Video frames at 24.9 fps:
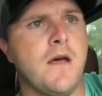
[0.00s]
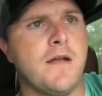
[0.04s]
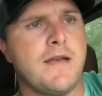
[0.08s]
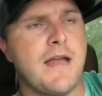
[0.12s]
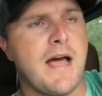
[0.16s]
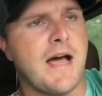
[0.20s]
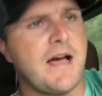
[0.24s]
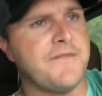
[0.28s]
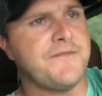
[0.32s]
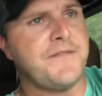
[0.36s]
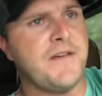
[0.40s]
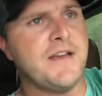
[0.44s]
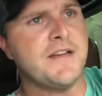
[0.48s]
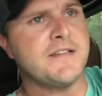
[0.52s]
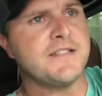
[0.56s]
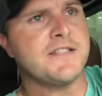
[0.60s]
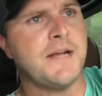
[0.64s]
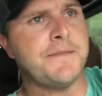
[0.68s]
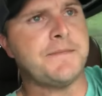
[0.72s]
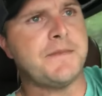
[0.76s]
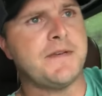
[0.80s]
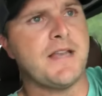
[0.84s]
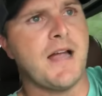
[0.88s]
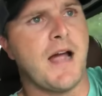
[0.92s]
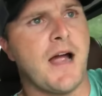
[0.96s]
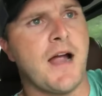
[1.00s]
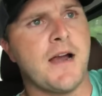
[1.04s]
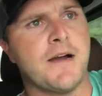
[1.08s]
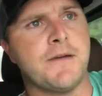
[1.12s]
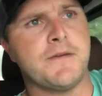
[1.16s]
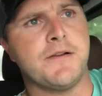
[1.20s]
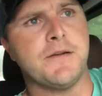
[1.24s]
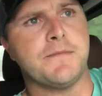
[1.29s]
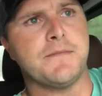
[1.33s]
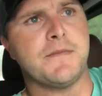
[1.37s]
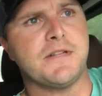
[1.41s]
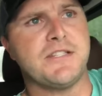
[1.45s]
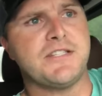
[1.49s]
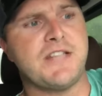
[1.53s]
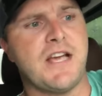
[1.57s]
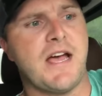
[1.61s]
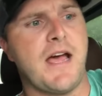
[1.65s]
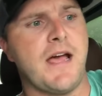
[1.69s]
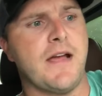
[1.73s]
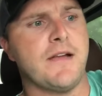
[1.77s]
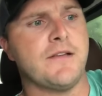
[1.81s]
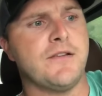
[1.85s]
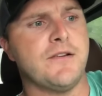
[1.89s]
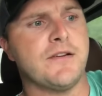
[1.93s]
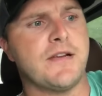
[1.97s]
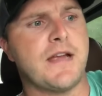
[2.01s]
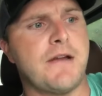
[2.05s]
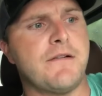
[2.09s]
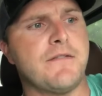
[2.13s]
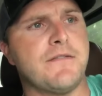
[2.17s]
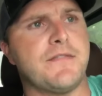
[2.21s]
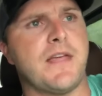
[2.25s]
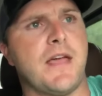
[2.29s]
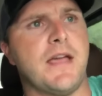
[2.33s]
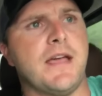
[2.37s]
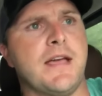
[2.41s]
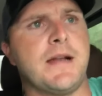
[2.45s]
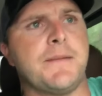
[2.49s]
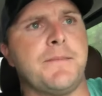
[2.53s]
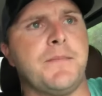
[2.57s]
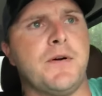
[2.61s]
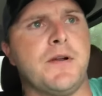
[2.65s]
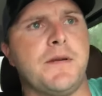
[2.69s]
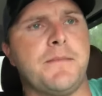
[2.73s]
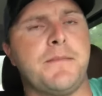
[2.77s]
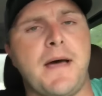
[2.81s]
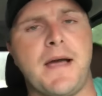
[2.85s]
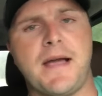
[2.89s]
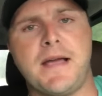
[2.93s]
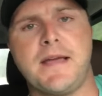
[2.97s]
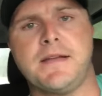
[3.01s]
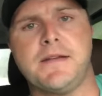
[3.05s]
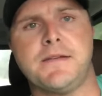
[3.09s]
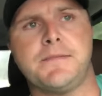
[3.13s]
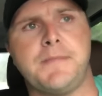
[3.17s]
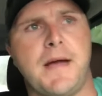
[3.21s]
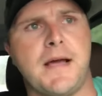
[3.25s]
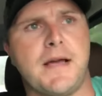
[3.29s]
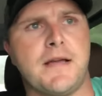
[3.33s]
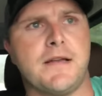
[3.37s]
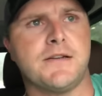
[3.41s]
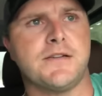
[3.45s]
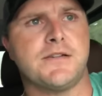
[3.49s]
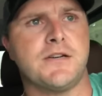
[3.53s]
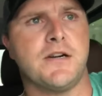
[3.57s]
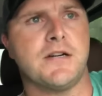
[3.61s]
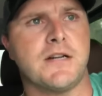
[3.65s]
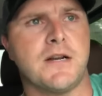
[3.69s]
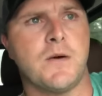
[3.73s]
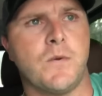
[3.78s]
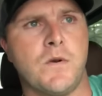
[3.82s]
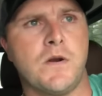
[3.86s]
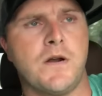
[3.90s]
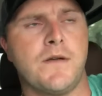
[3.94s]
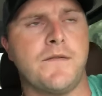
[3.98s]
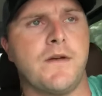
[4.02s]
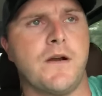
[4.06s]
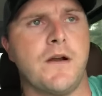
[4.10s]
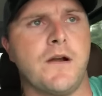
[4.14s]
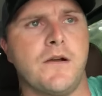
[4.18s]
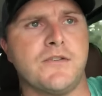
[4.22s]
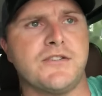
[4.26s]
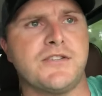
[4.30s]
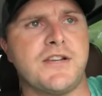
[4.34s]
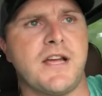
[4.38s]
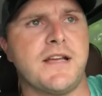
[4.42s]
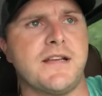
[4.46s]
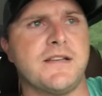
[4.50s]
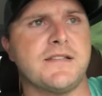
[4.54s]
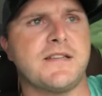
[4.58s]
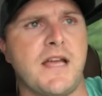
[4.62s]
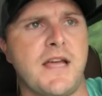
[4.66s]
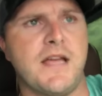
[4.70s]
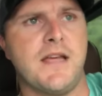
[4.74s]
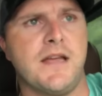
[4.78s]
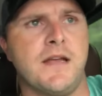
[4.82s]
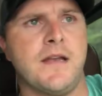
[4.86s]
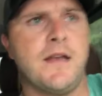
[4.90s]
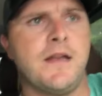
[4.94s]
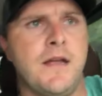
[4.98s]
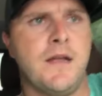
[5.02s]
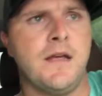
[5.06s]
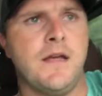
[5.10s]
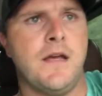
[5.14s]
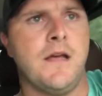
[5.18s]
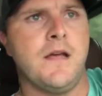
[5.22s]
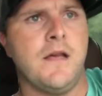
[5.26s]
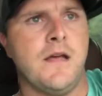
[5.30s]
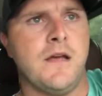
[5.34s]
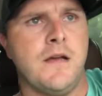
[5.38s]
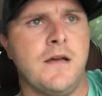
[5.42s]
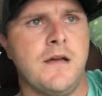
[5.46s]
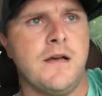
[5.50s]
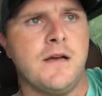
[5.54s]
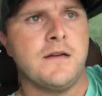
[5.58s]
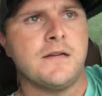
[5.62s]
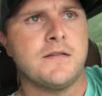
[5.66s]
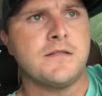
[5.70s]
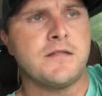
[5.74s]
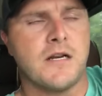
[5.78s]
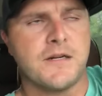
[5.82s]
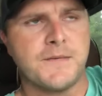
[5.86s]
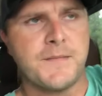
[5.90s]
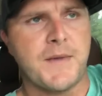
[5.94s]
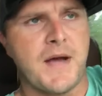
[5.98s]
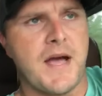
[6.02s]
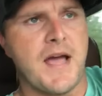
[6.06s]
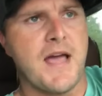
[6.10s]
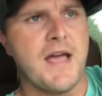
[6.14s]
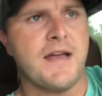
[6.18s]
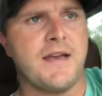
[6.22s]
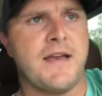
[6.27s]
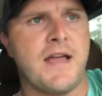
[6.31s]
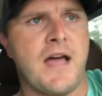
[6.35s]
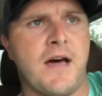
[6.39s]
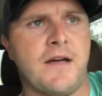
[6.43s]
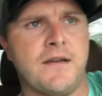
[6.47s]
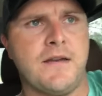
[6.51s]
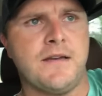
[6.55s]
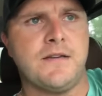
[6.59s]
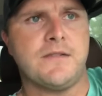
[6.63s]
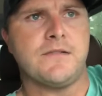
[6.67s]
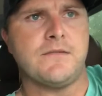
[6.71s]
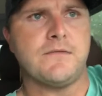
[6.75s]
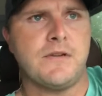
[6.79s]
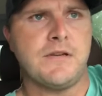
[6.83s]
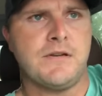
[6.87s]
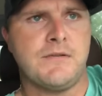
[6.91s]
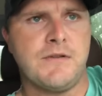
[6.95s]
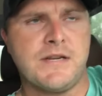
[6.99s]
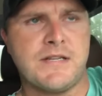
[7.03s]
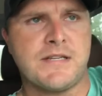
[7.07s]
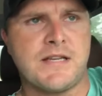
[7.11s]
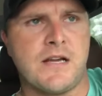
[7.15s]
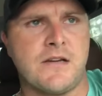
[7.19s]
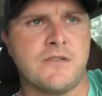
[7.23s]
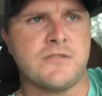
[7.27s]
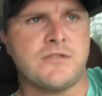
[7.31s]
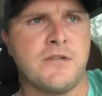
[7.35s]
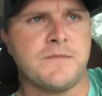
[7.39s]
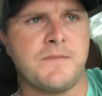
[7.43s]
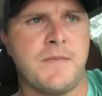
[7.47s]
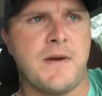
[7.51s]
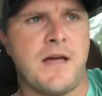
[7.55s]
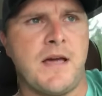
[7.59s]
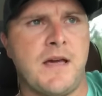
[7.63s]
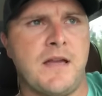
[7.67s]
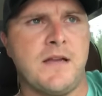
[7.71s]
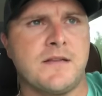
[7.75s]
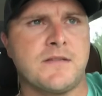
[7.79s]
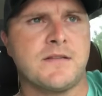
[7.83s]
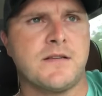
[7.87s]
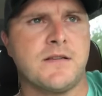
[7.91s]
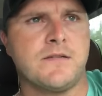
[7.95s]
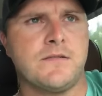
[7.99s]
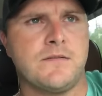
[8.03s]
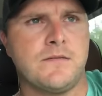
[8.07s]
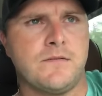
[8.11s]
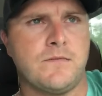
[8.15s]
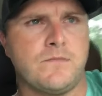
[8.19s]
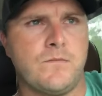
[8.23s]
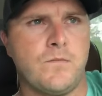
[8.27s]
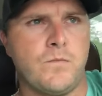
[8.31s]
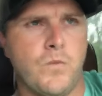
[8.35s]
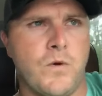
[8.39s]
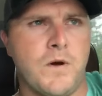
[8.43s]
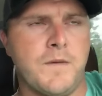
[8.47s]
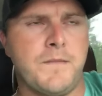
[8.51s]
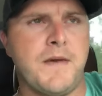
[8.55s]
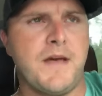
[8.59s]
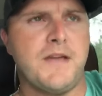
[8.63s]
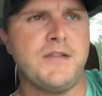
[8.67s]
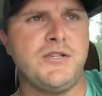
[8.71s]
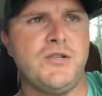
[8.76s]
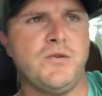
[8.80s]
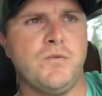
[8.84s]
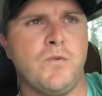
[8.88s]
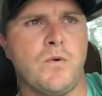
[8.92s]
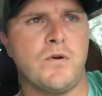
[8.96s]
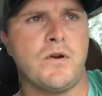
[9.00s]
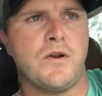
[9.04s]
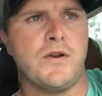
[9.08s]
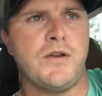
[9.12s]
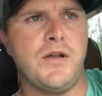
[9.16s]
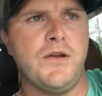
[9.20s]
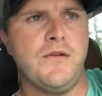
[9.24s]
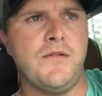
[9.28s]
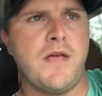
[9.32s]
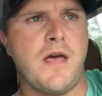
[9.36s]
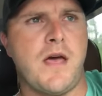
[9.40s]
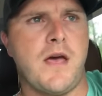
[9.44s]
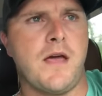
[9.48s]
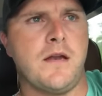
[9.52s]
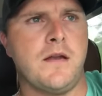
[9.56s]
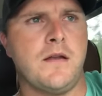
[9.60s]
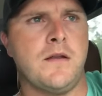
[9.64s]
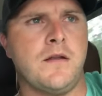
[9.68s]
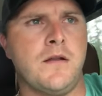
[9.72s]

Now, I finished up the tire, took my jack, took everything, and I put it back in the back of the truck, and I went over to go shake his hand. Stuck my hand out, and he, he reached out and shook my hand. He said, what made you want to do that?